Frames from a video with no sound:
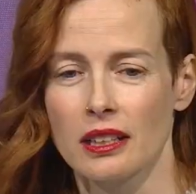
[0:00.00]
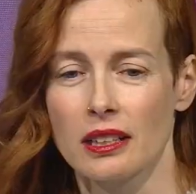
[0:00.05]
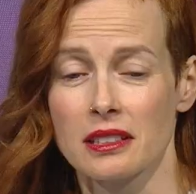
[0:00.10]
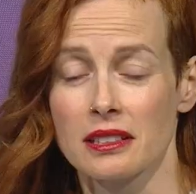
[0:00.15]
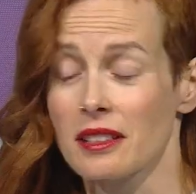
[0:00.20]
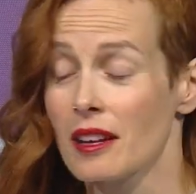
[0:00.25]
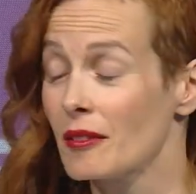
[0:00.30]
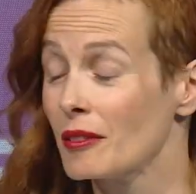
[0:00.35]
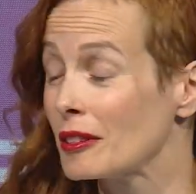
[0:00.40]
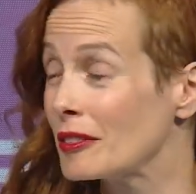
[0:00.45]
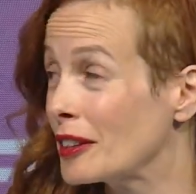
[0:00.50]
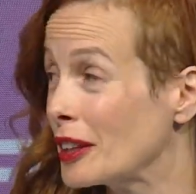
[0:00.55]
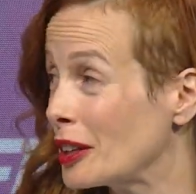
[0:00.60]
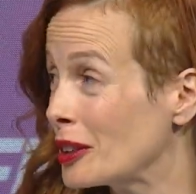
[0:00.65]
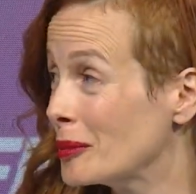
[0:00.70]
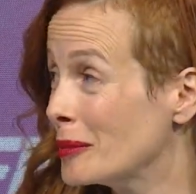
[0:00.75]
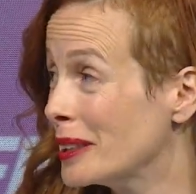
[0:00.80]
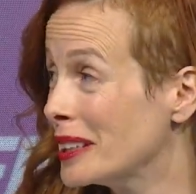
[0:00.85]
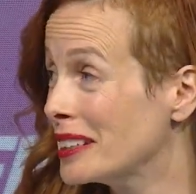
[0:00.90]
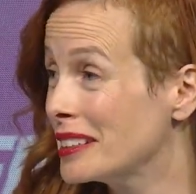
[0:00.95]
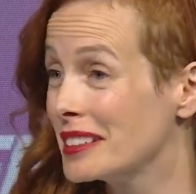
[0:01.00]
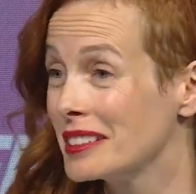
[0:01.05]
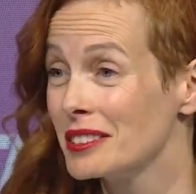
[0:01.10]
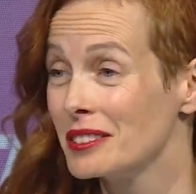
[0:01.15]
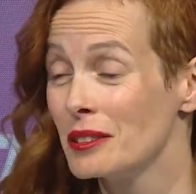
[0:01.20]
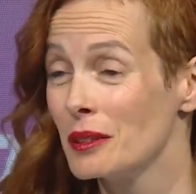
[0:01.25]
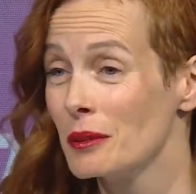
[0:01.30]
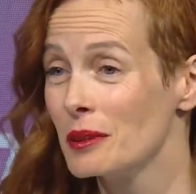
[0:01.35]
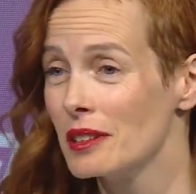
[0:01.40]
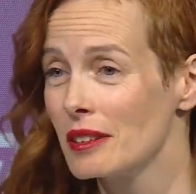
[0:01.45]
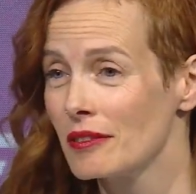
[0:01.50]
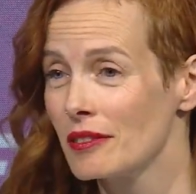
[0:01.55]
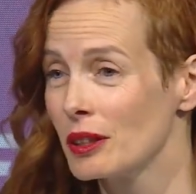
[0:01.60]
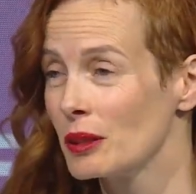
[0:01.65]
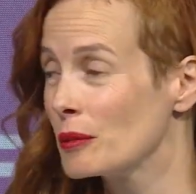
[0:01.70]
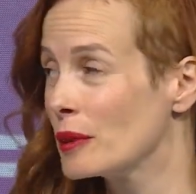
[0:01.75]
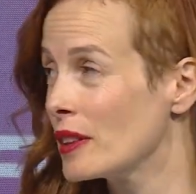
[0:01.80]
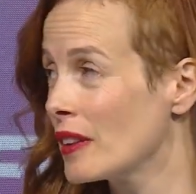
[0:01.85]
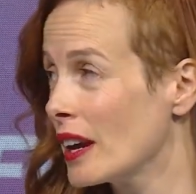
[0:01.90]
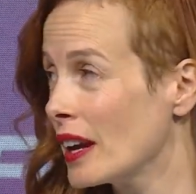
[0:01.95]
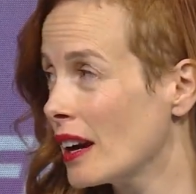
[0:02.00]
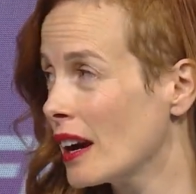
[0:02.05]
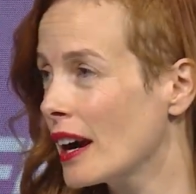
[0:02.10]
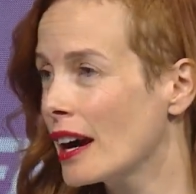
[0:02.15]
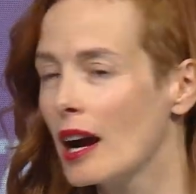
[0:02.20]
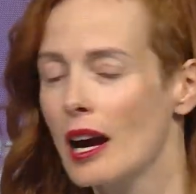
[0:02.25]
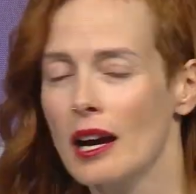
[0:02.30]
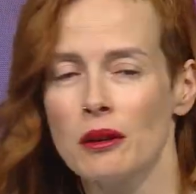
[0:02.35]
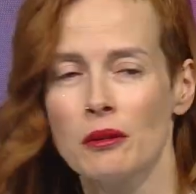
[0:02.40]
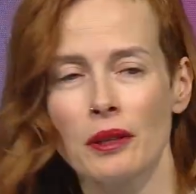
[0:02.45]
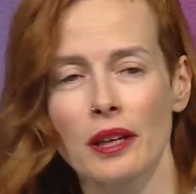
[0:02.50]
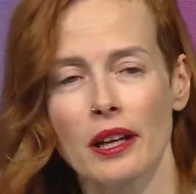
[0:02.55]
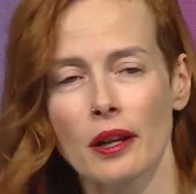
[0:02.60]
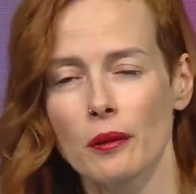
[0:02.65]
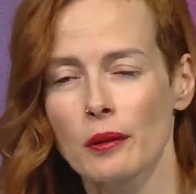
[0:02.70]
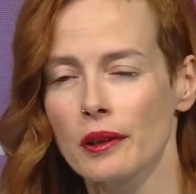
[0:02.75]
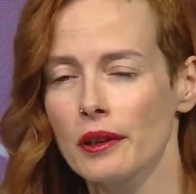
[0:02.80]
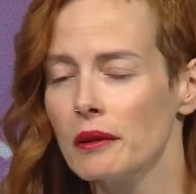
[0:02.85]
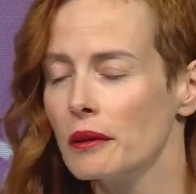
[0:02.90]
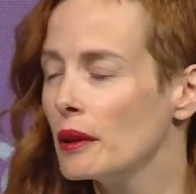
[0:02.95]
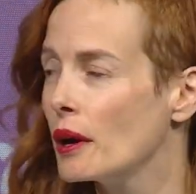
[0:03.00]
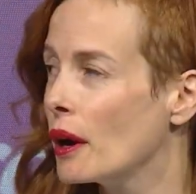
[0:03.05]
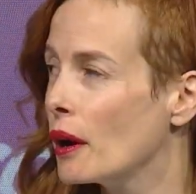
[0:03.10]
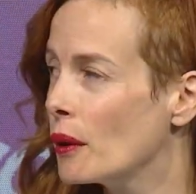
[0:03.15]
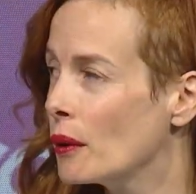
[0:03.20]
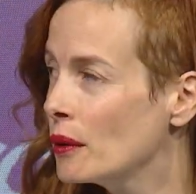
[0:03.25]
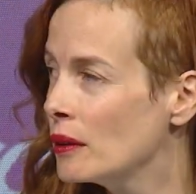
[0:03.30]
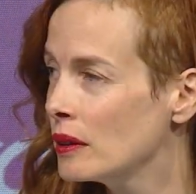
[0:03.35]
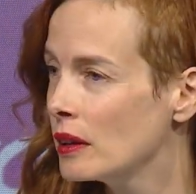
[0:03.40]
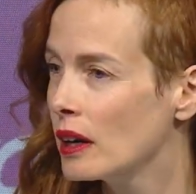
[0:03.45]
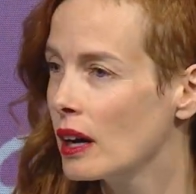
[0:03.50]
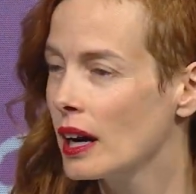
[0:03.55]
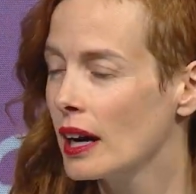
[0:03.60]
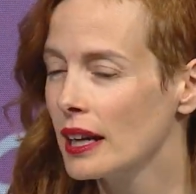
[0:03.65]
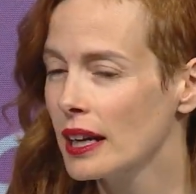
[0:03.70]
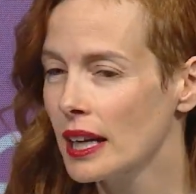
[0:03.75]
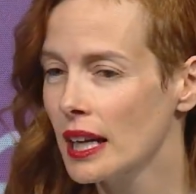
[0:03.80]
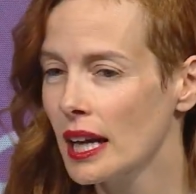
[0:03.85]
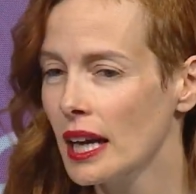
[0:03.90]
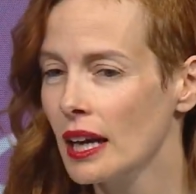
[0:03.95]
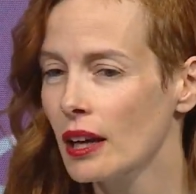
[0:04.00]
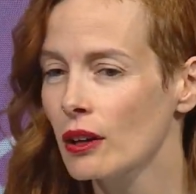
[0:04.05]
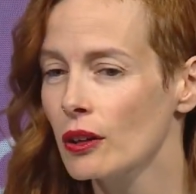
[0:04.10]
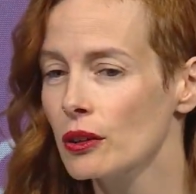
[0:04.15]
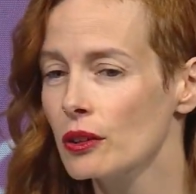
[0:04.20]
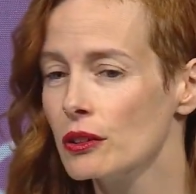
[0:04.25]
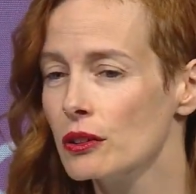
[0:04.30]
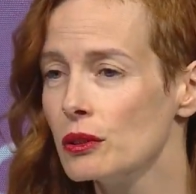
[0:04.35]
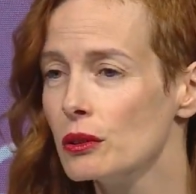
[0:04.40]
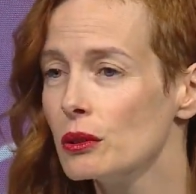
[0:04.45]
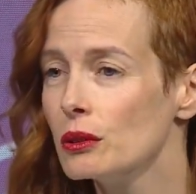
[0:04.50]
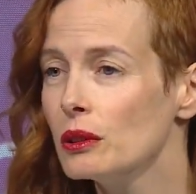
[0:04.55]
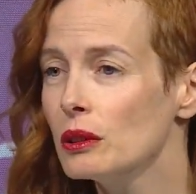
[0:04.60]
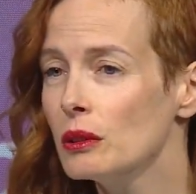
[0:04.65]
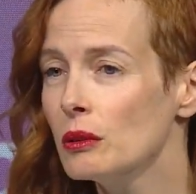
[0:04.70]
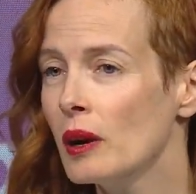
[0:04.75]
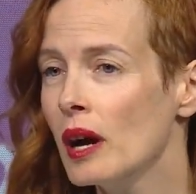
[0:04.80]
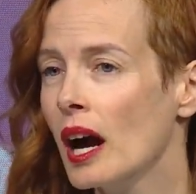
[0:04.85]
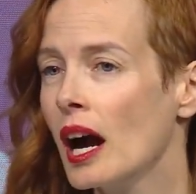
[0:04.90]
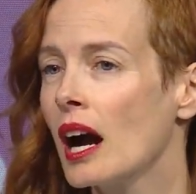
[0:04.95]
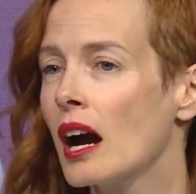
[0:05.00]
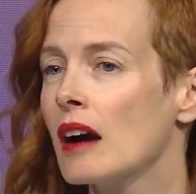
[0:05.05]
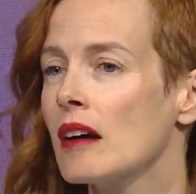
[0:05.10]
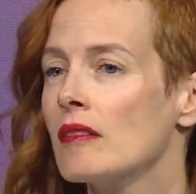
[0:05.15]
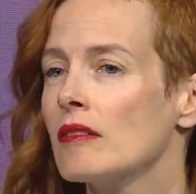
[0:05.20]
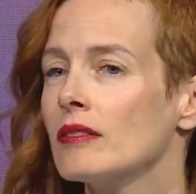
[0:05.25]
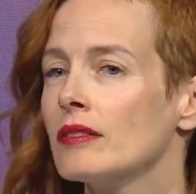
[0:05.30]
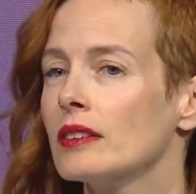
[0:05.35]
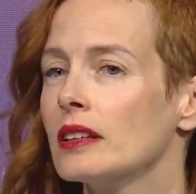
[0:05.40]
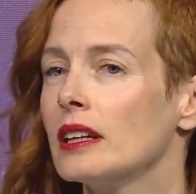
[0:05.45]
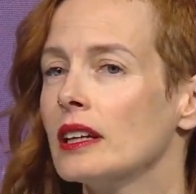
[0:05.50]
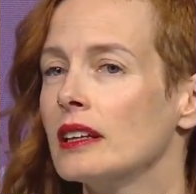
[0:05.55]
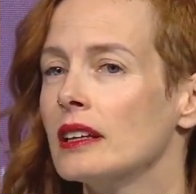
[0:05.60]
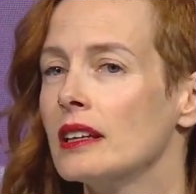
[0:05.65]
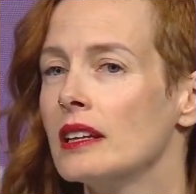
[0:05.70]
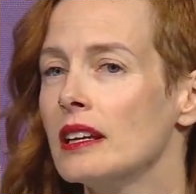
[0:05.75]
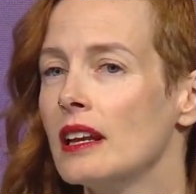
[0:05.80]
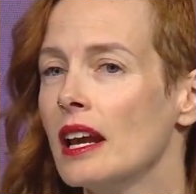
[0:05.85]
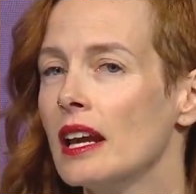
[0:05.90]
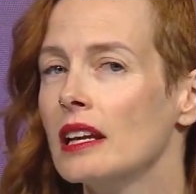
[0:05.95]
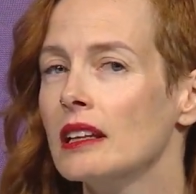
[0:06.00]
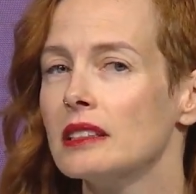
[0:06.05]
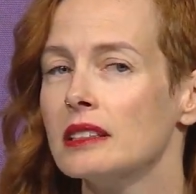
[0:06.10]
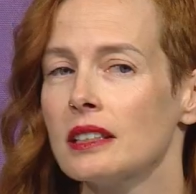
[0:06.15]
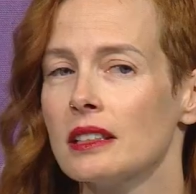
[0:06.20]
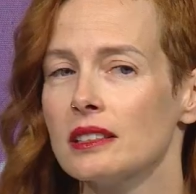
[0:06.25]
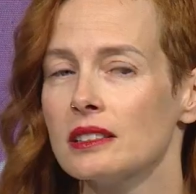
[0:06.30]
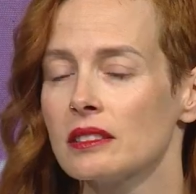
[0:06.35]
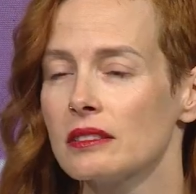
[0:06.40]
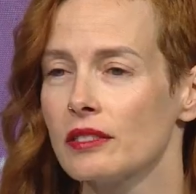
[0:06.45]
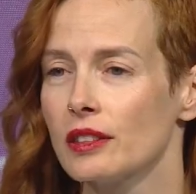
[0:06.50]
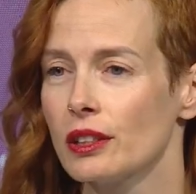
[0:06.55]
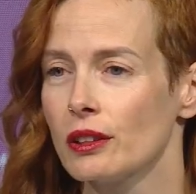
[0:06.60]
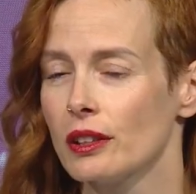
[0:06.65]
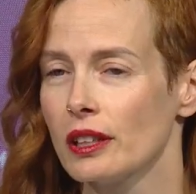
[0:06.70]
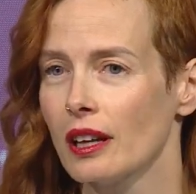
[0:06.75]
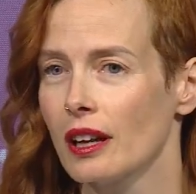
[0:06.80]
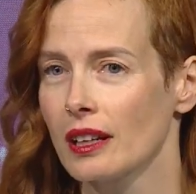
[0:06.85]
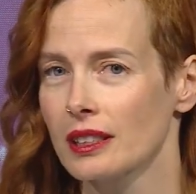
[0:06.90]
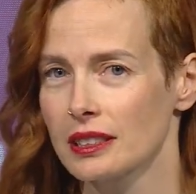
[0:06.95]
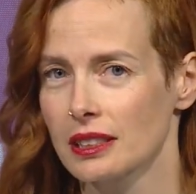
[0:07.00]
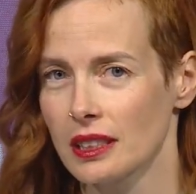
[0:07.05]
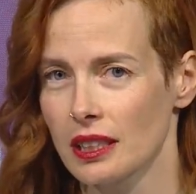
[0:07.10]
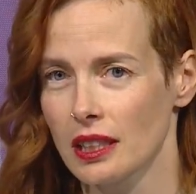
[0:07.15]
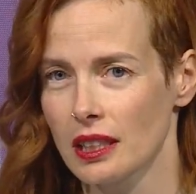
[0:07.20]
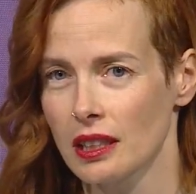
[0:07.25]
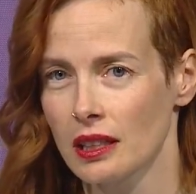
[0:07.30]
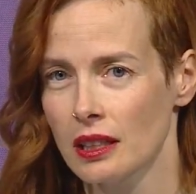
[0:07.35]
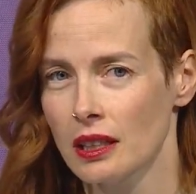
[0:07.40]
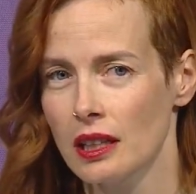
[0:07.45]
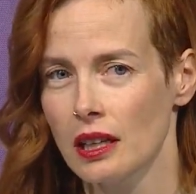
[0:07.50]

has never failed me, and it is no different with AI. I don't care what you know. I care, do you have an innate sense of curiosity?